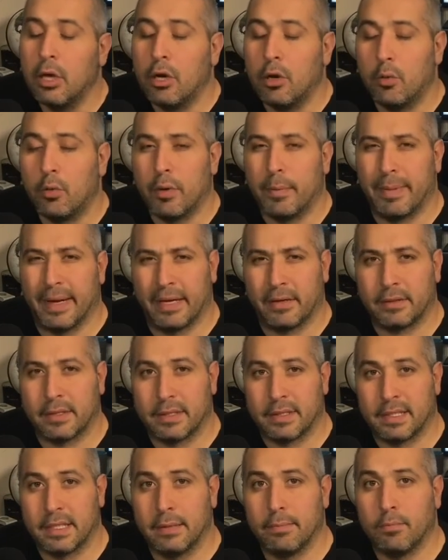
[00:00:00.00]
We're bound to
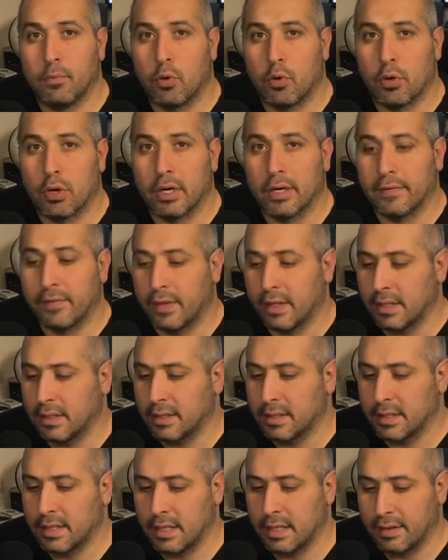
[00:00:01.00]
see more of this
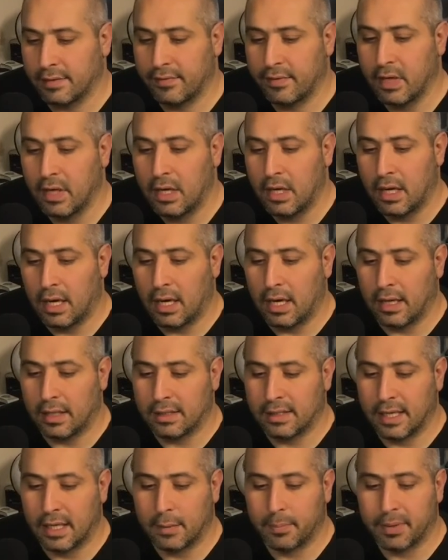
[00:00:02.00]
stuff
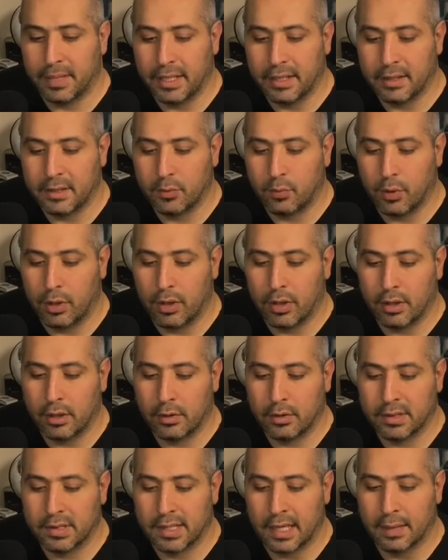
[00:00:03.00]
take place, where
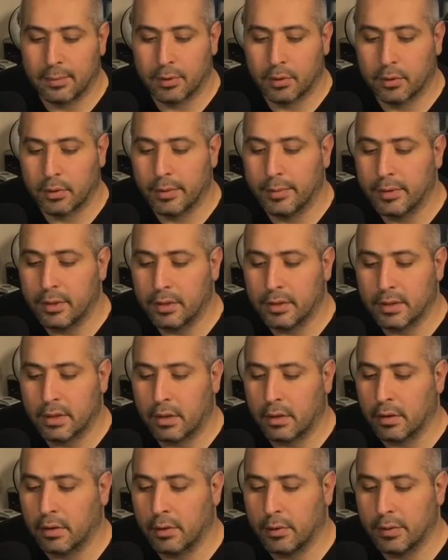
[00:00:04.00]
cyber criminals
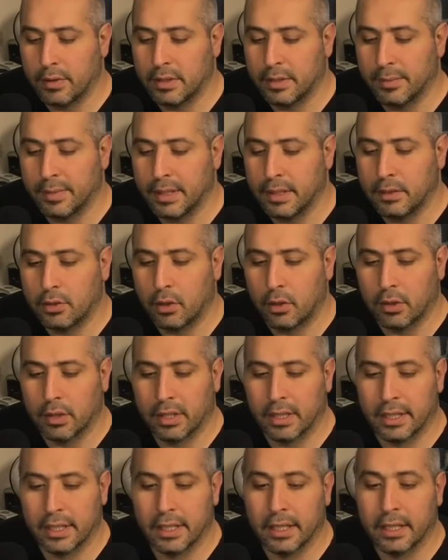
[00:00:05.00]
are going to be
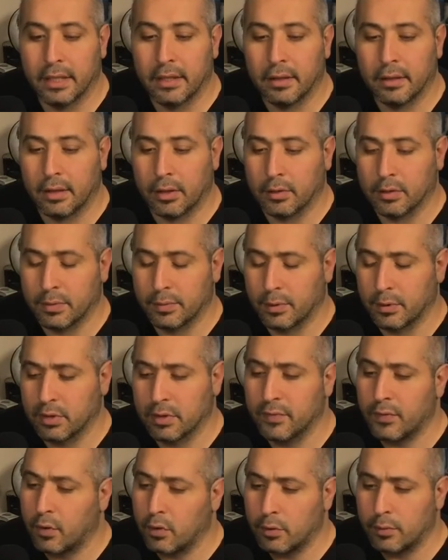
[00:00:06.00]
targeting those most
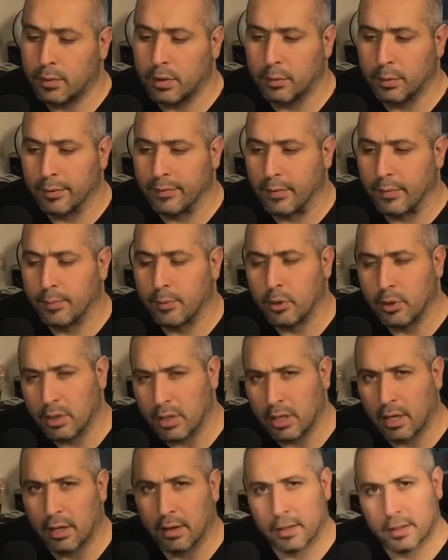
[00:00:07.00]
vulnerable. We've reported
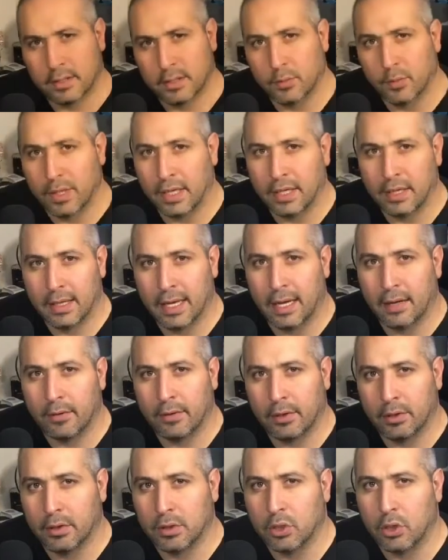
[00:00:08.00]
on this week how
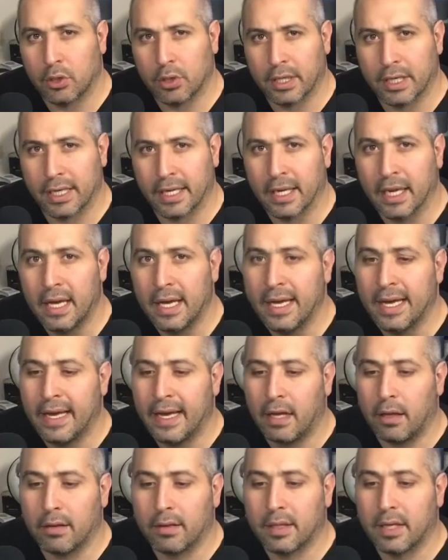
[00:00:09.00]
they're targeting
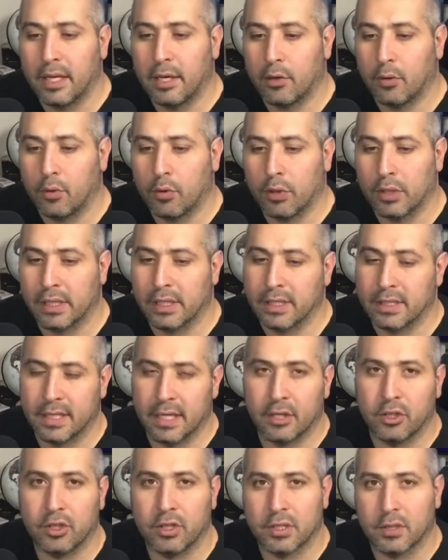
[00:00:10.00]
healthcare
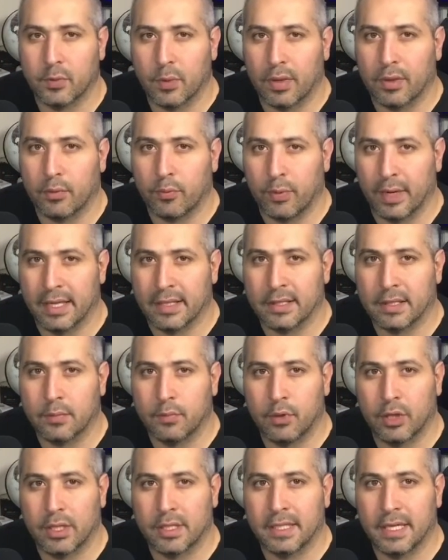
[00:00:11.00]
organizations with
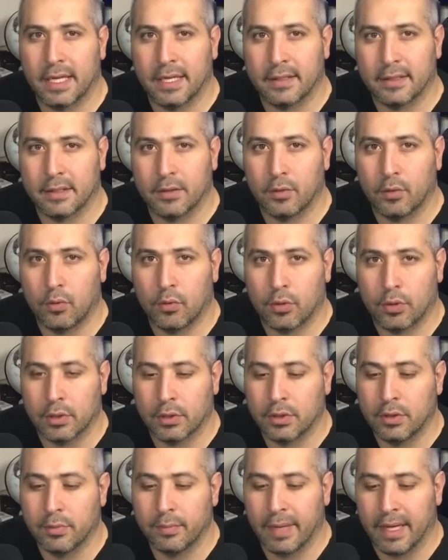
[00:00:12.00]
ransomware attacks in order
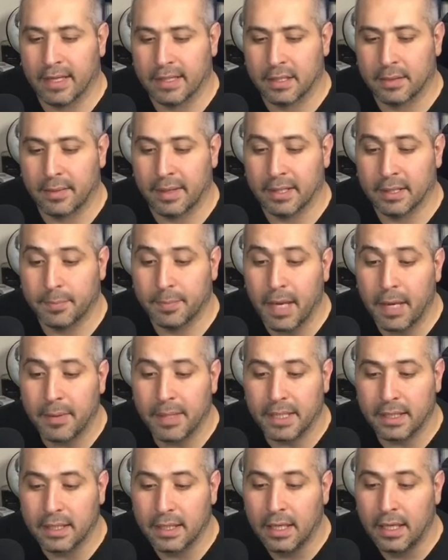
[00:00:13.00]
to maximize
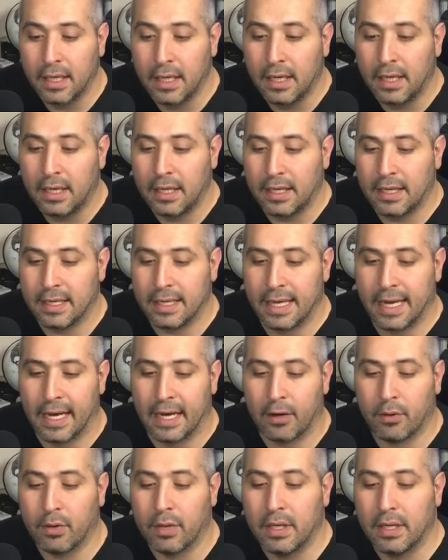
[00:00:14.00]
payment.
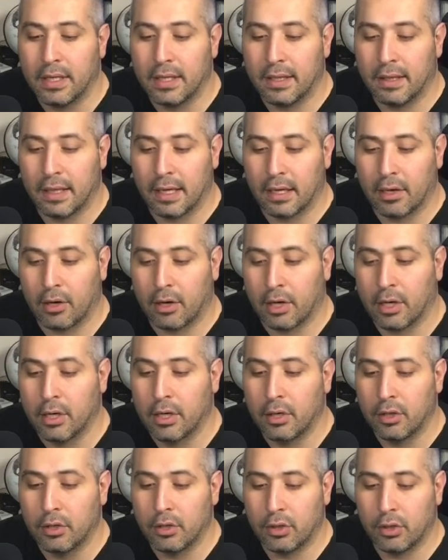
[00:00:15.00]
Now they are
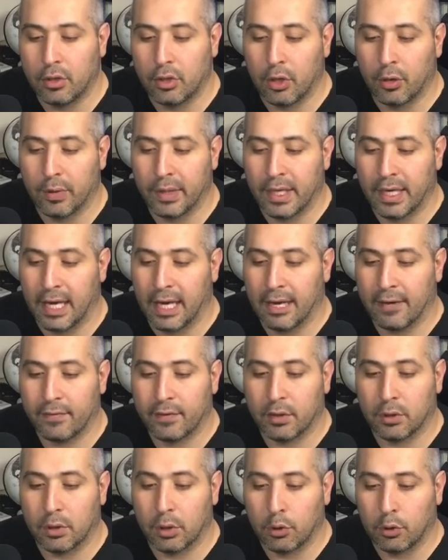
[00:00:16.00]
going
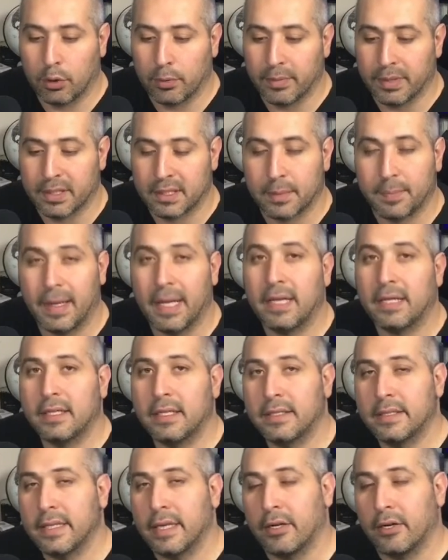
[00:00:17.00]
after local
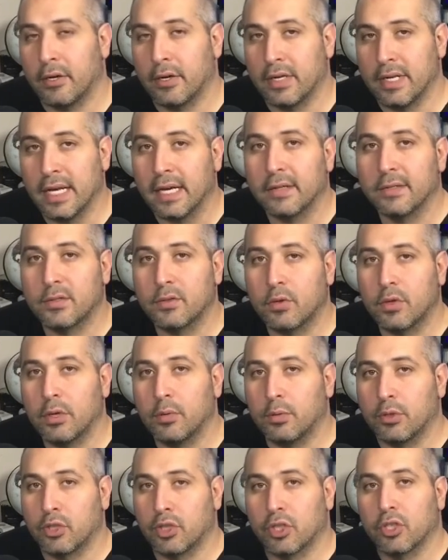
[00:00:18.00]
municipalities, and our next story
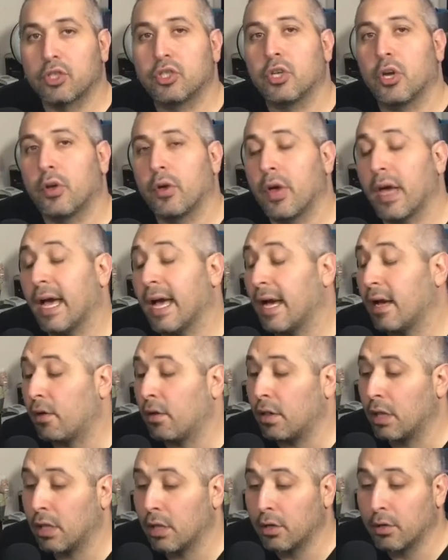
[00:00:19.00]
will just show you how
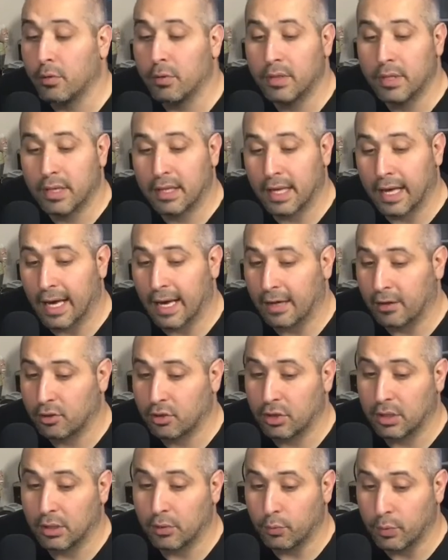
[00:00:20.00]
low they
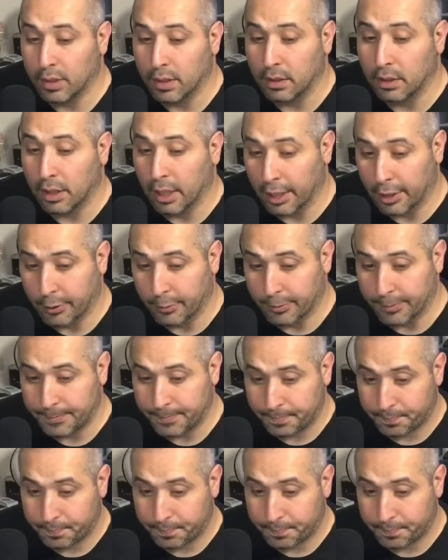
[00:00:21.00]
actually will go.